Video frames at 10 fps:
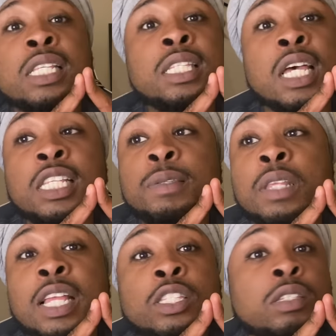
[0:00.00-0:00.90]
Sis,
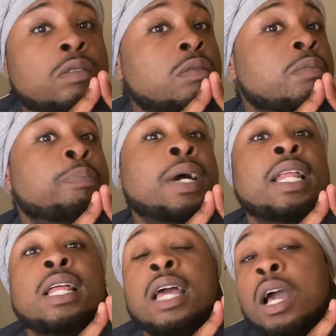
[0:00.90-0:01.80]

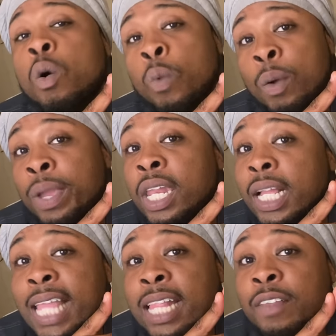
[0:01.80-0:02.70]
but when we
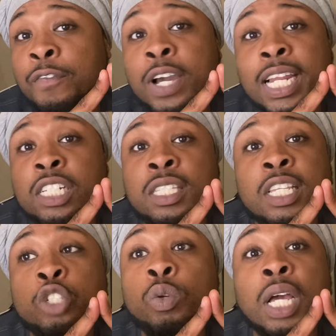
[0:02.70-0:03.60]
looked at the footage,
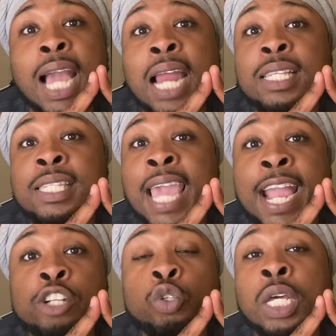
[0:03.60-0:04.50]
sis, you look kind of
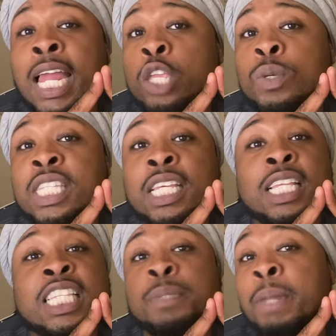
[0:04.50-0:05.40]
scared. You look like you was
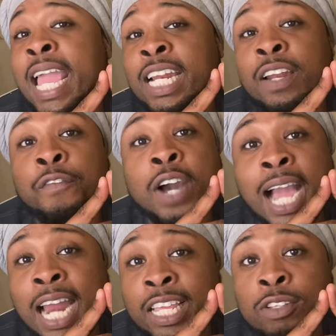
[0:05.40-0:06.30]
explaining the fuck
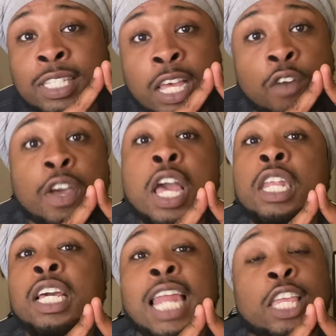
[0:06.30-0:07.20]
out of yourself.
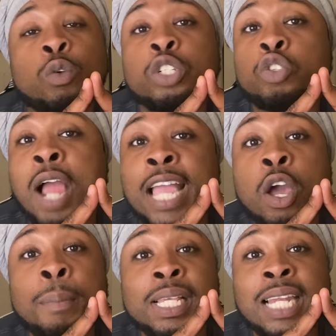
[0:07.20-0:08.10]
Look like you was trying
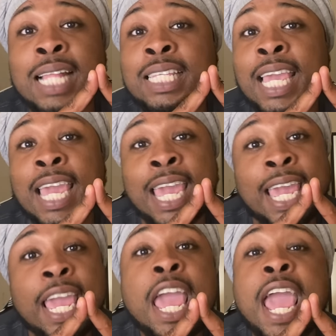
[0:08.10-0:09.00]
your best not to get
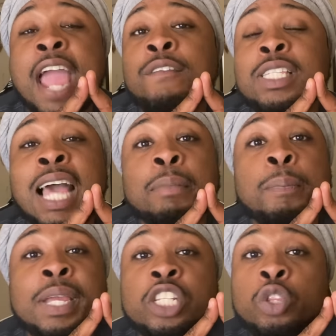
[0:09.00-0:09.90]
hit. Every time the
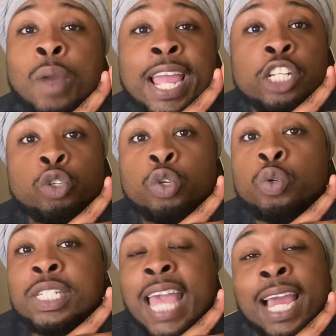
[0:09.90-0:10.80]
bitch threatened you, you
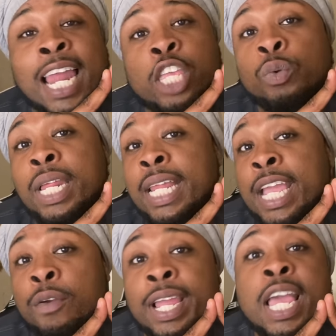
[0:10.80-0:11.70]
just act like you didn't
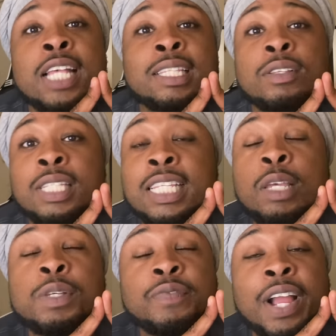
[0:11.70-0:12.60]
hear it. So, sis,
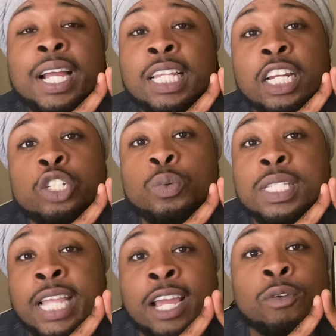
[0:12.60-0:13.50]
it was very clear that you was
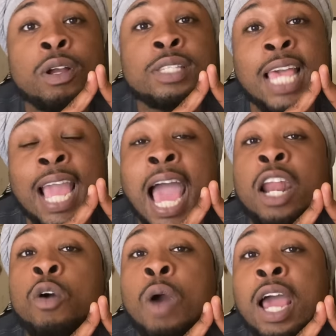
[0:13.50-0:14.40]
scared of Rosé. I
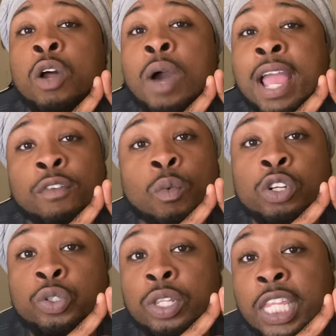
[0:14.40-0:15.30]
don't ever
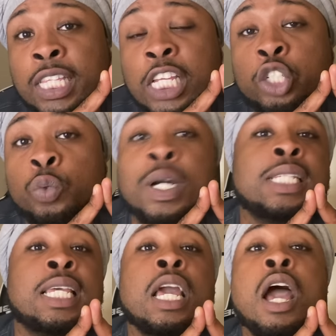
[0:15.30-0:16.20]
want you to think that you
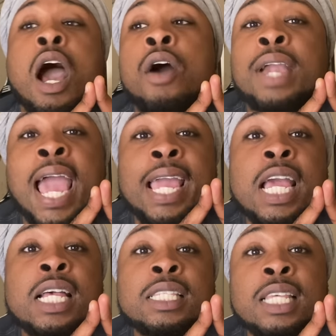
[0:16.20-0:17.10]
wasn't. Okay,
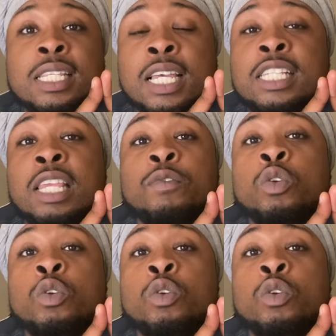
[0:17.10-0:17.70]
sis, because